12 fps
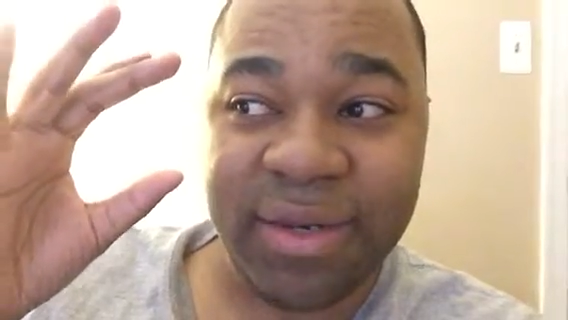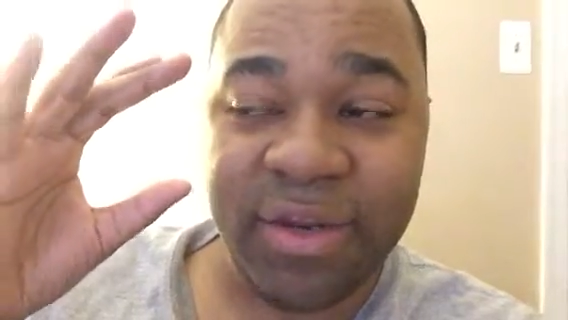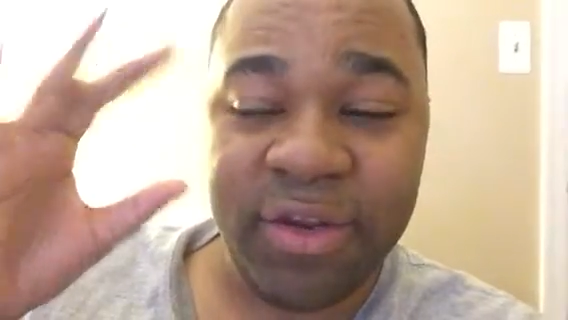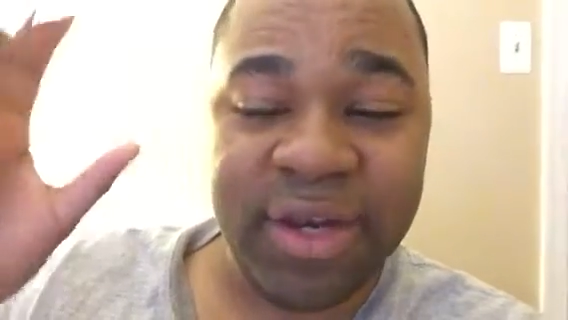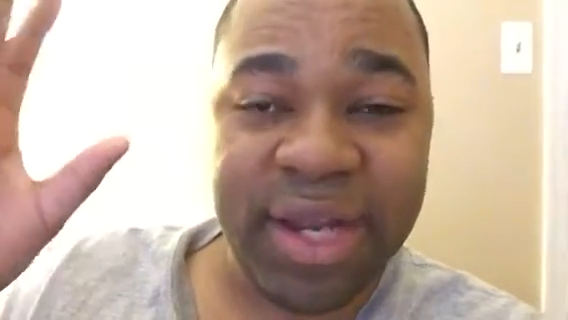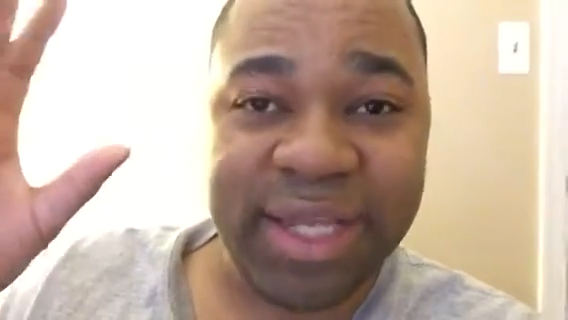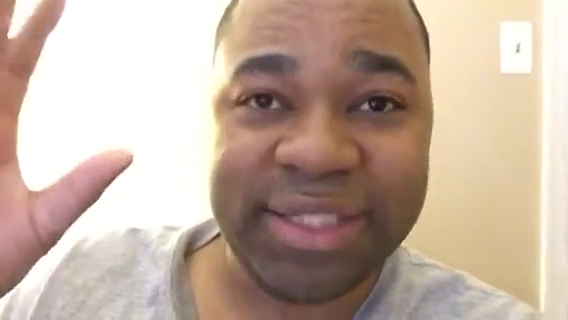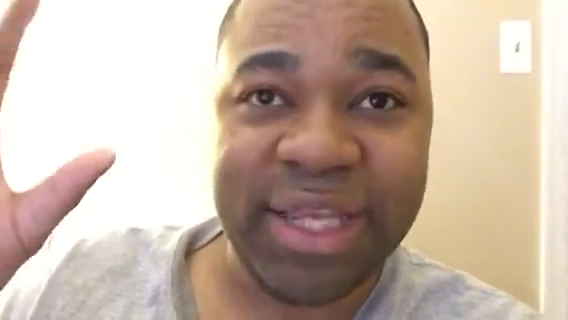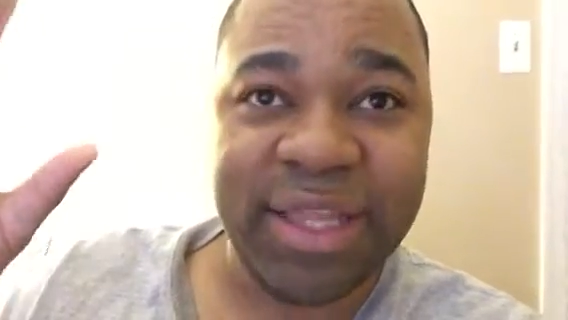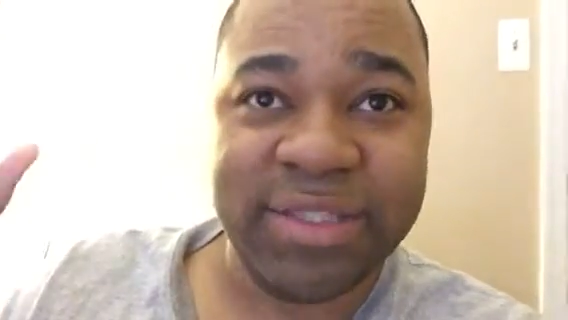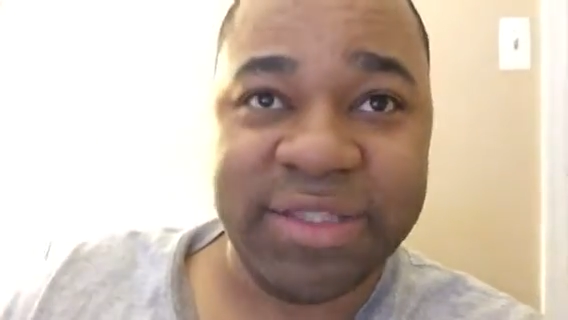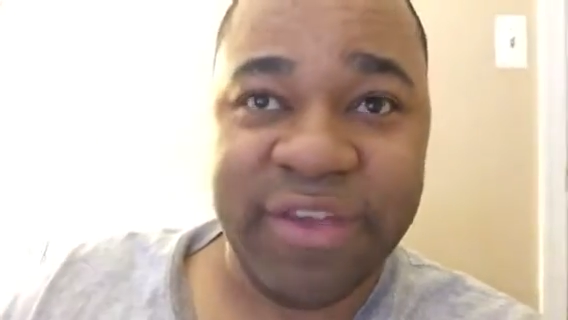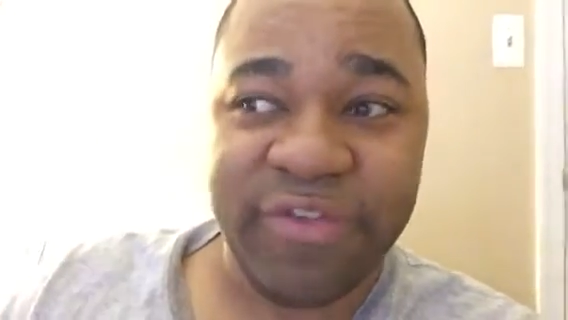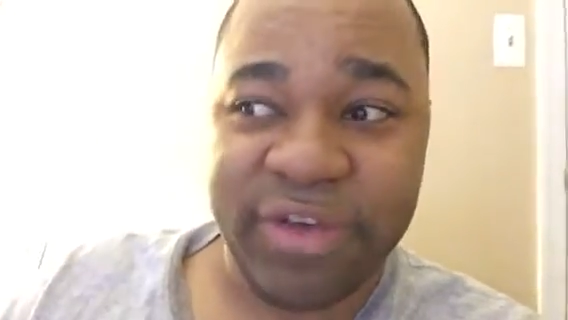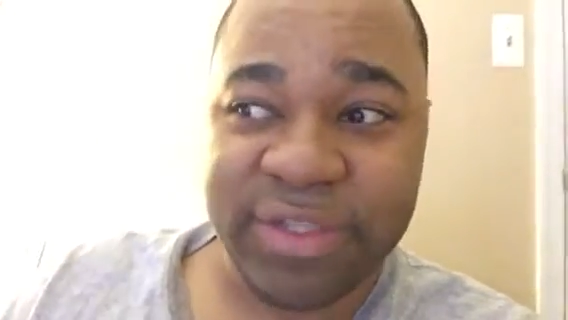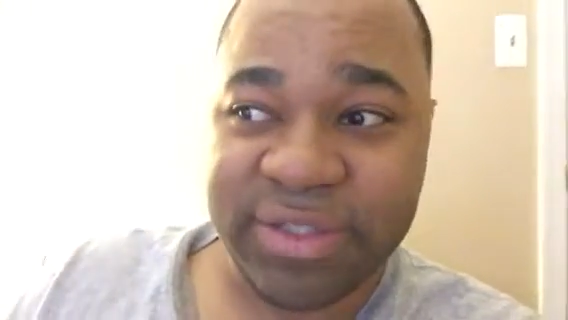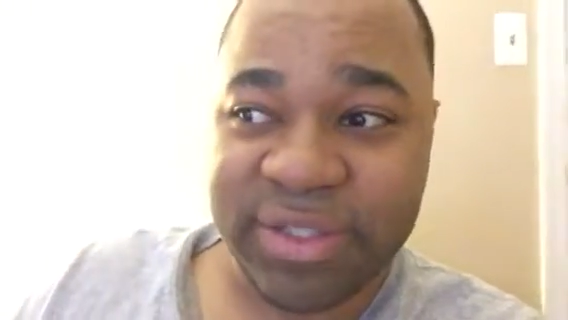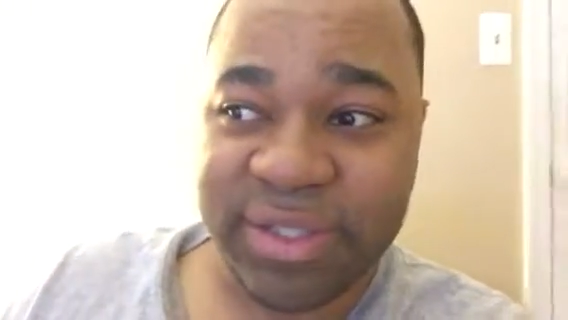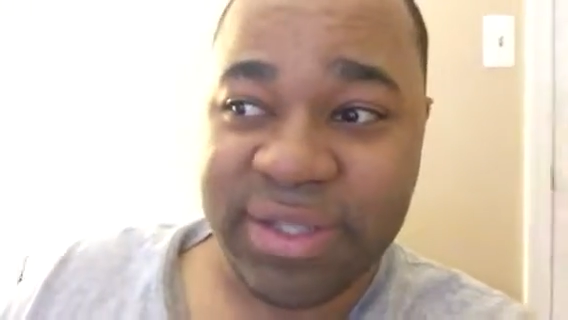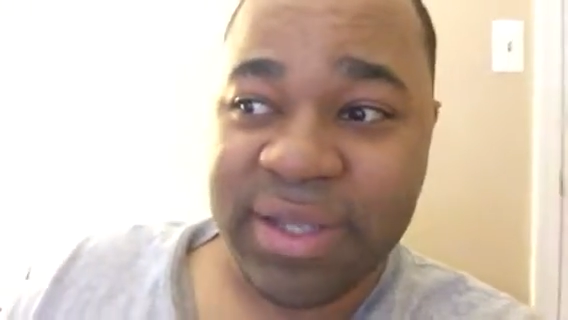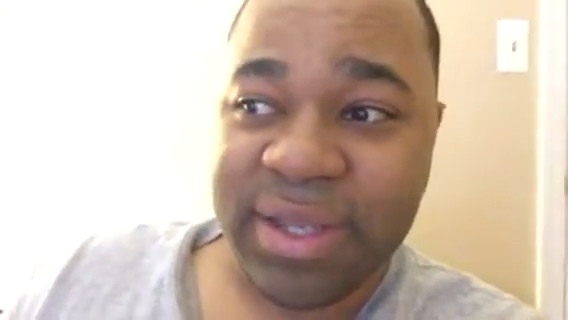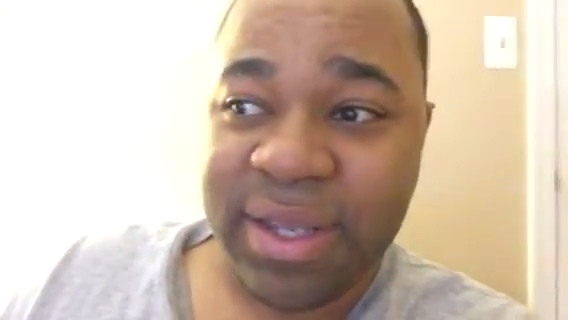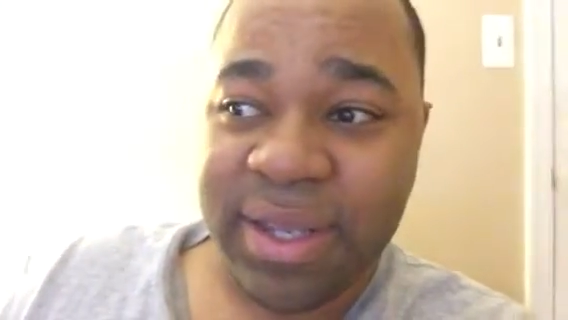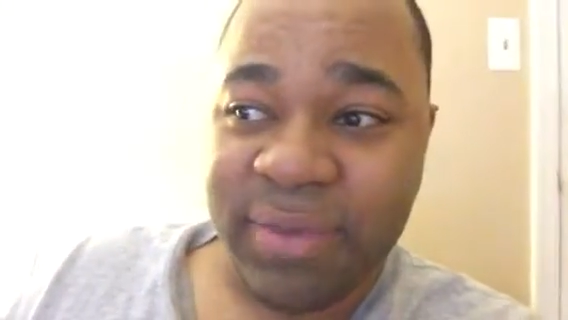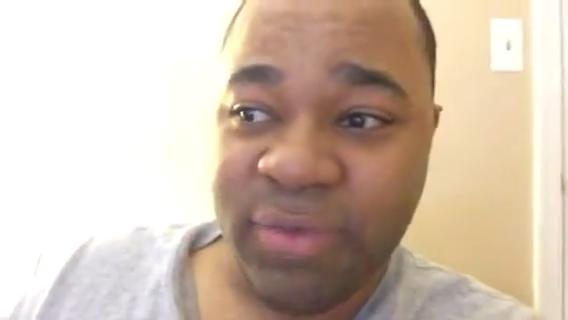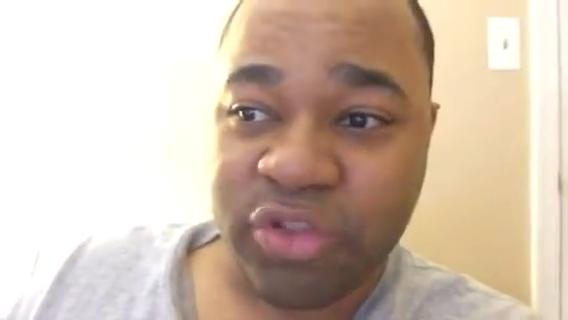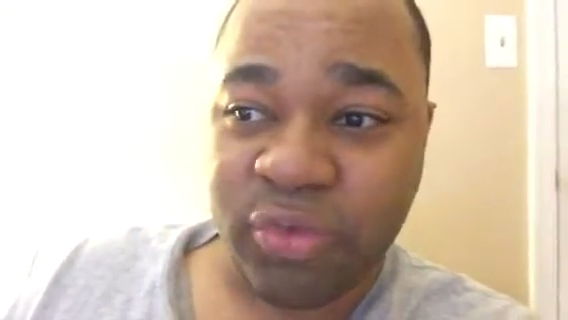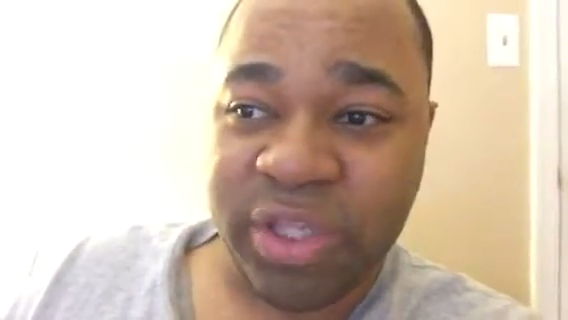you could not tell the difference, which